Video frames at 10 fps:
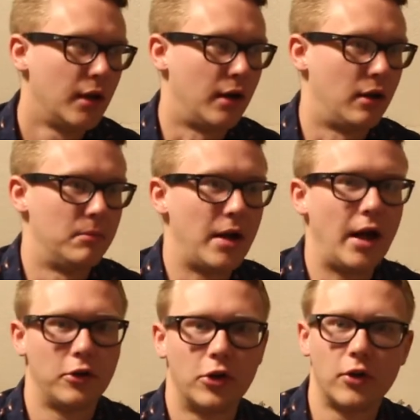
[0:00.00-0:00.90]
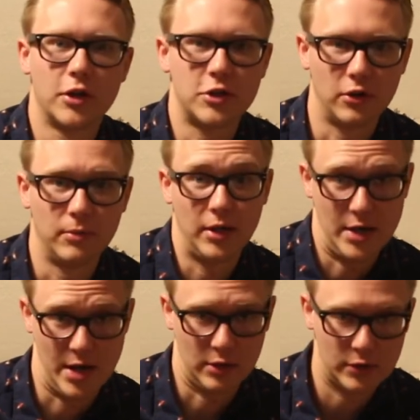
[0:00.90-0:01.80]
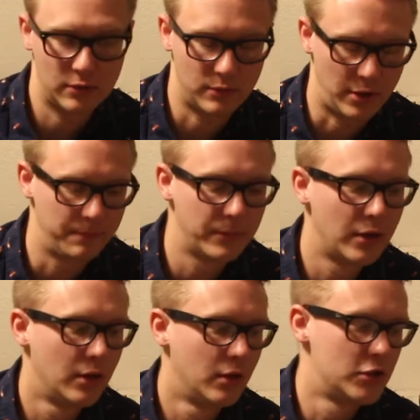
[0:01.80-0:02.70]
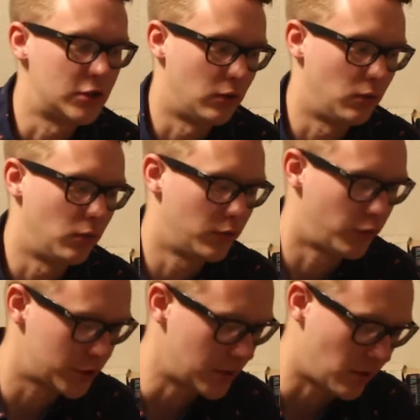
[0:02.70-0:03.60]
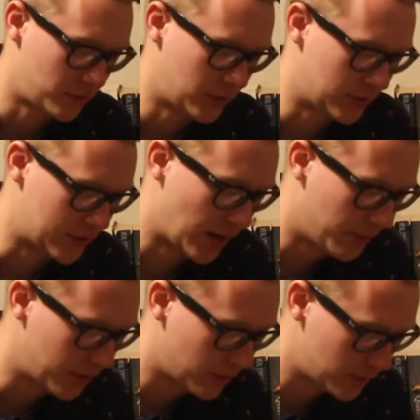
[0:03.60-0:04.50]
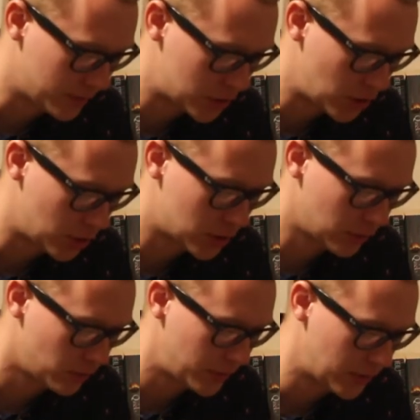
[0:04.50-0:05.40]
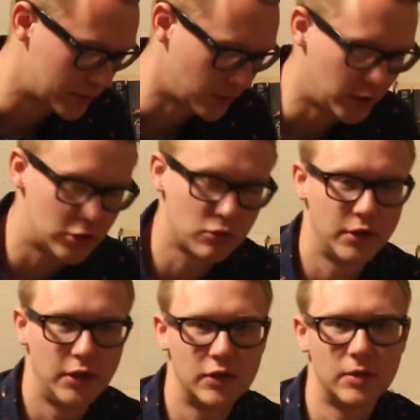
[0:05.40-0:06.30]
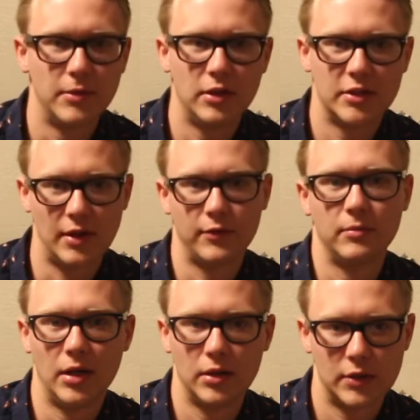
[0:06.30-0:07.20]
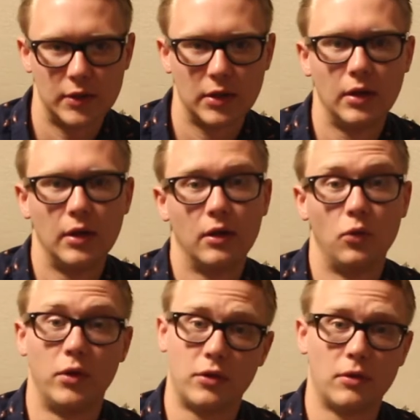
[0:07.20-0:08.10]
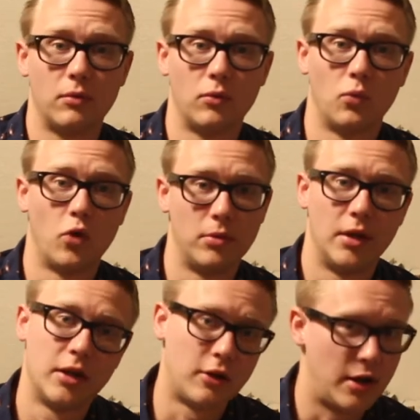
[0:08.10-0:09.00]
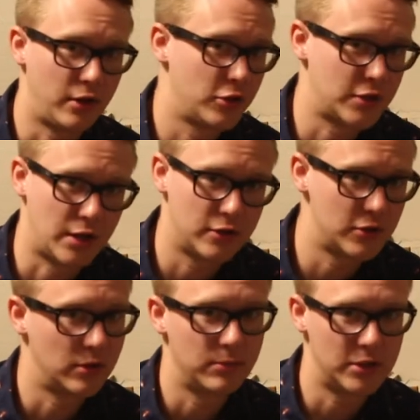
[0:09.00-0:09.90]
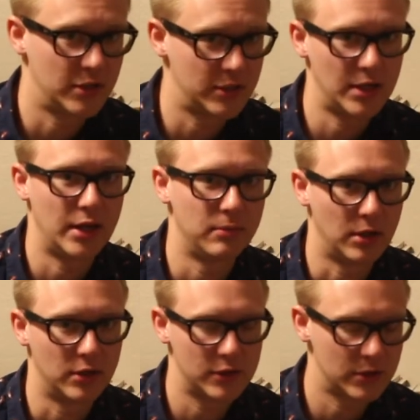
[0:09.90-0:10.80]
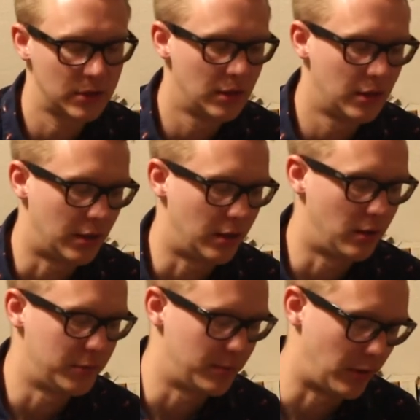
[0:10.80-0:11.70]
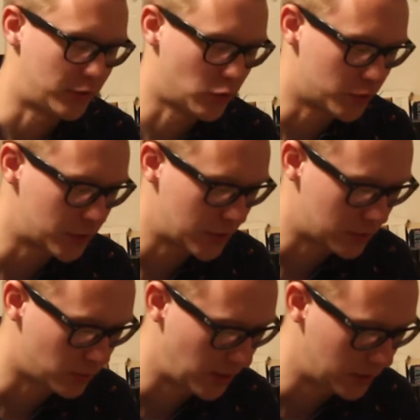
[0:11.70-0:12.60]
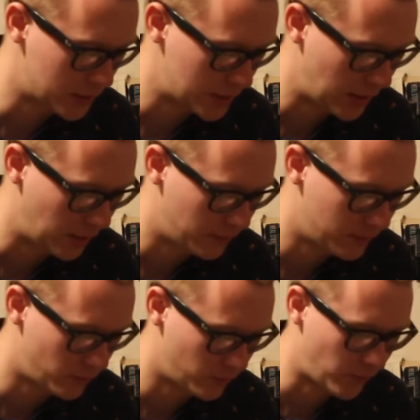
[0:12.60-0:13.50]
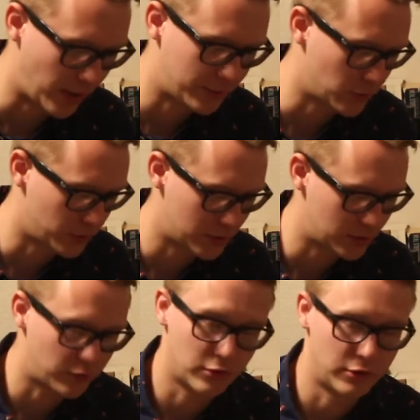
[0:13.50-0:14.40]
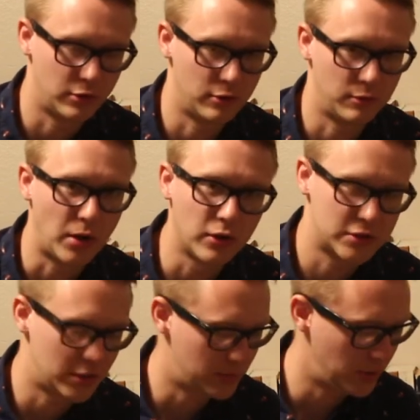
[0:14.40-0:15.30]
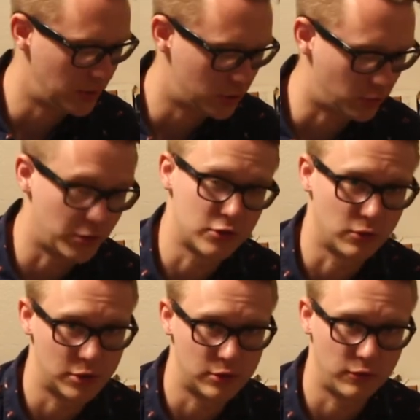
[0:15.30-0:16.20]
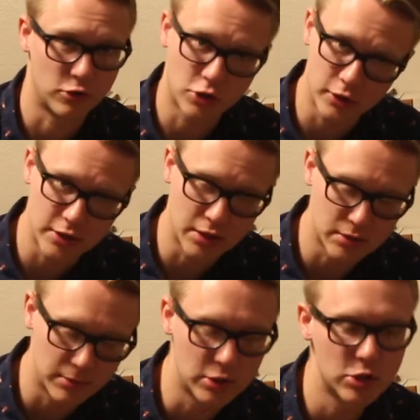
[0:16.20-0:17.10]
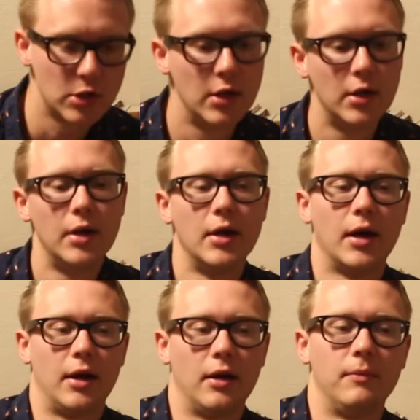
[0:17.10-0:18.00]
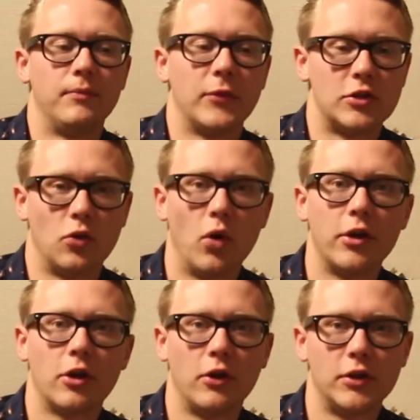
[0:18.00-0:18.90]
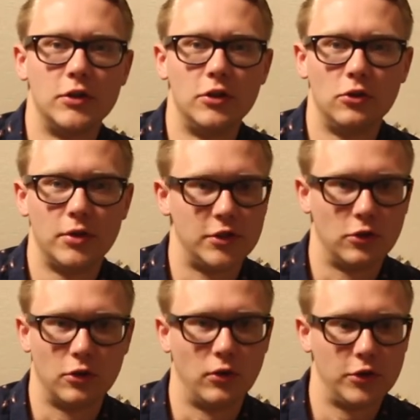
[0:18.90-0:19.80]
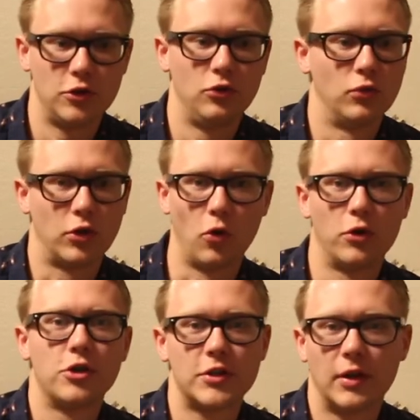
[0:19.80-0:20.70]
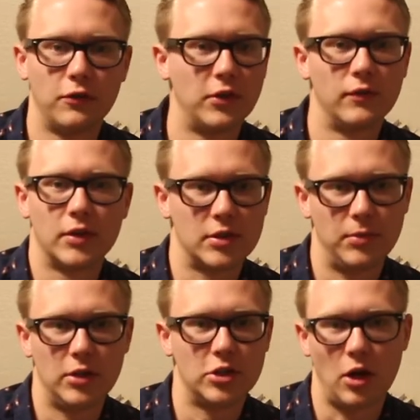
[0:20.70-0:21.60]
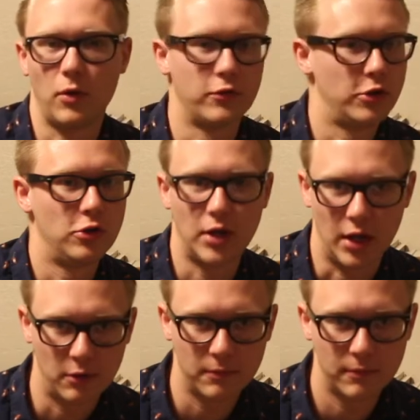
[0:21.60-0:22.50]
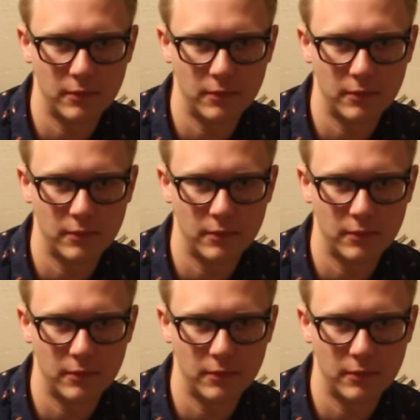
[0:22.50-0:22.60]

How you're going to turn them in has, right? So first off, the timing of them has changed a little bit. So each one needs to be 7 minutes with 1 minute on either side. So it can be 6 to 8 minutes. The amount of sources has remained the same. 5 sources for your policy speech, 3 sources for your Shark Tank speech. And so what you're going to do is you're going to record yourself giving the speech however you can.